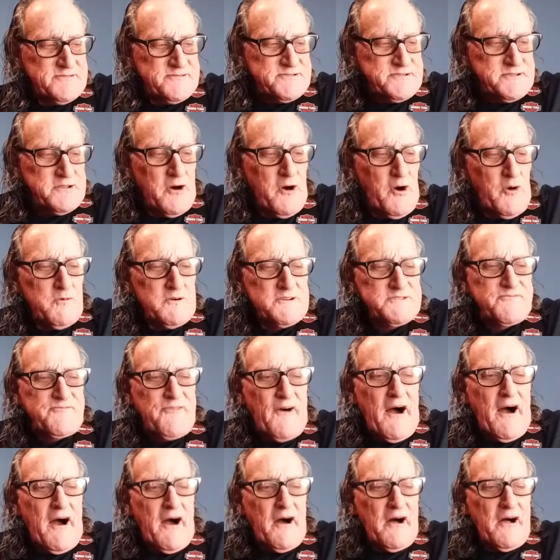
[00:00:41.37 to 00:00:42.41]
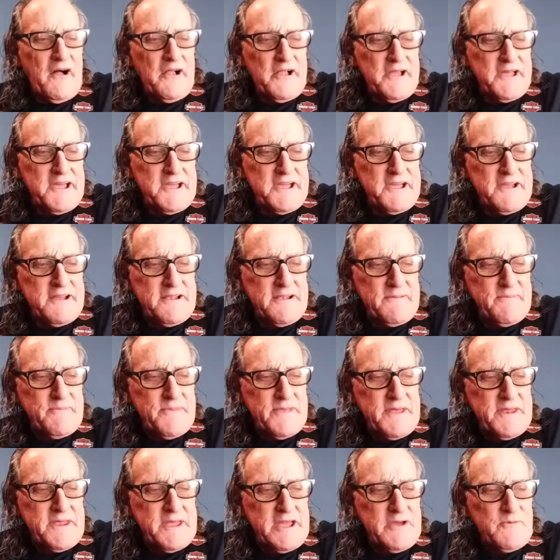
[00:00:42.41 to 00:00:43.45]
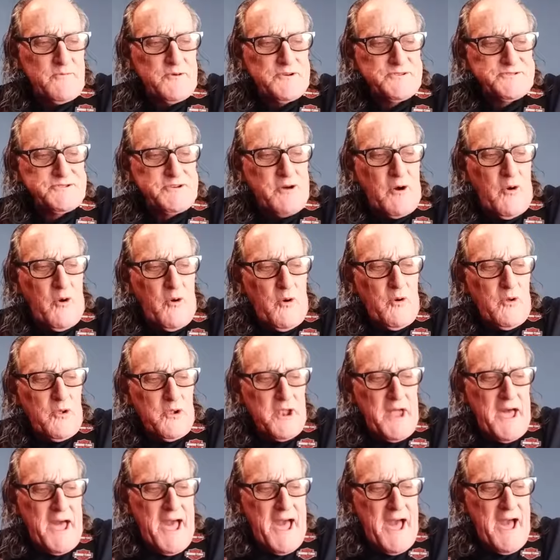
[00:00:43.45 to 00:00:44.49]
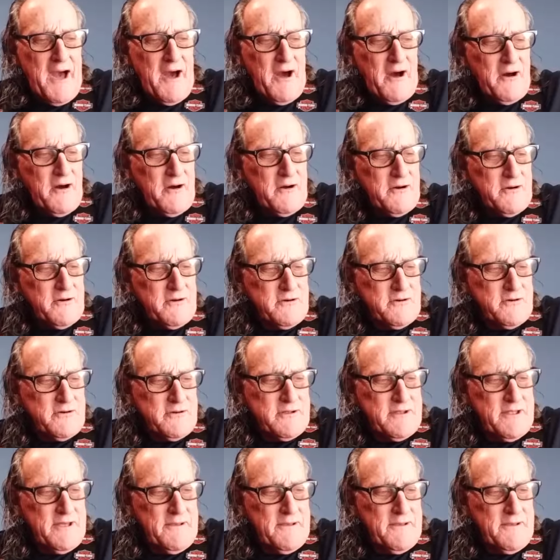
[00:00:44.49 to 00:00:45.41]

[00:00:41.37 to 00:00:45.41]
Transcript: Snow was falling and it was cold out.